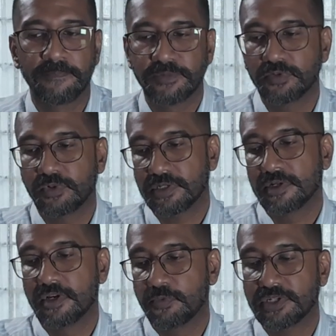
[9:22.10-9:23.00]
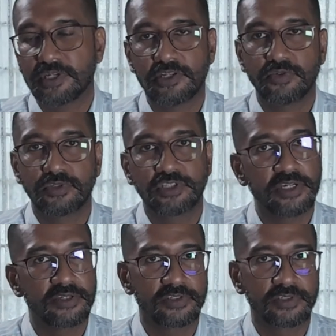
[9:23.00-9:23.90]
So what can you
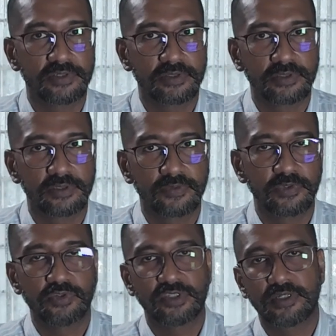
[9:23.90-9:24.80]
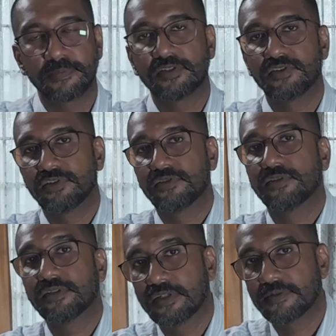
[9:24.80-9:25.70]
change when you send messaging to
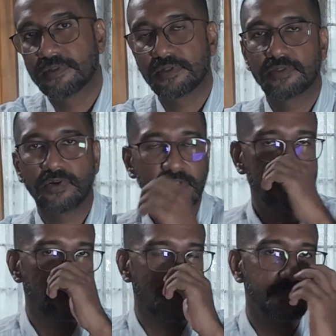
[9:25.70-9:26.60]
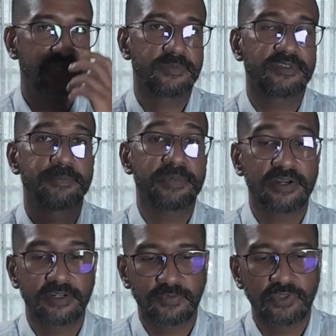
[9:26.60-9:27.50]
this segment, right? All that stuff becomes
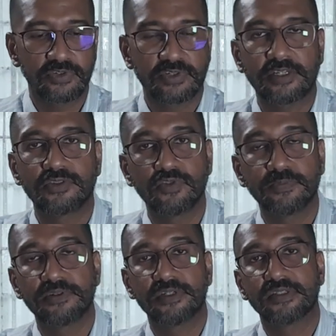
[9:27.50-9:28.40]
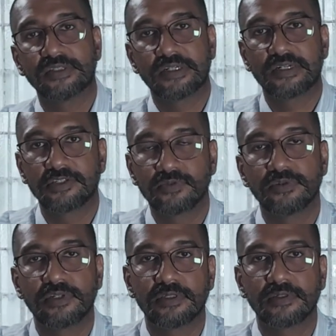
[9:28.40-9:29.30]
apparent when you track the open rates and the click-through
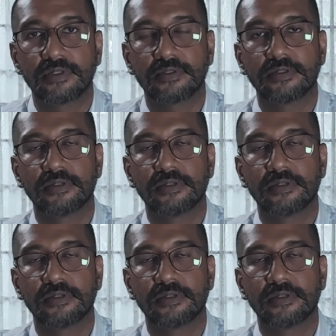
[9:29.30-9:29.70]
rates, right?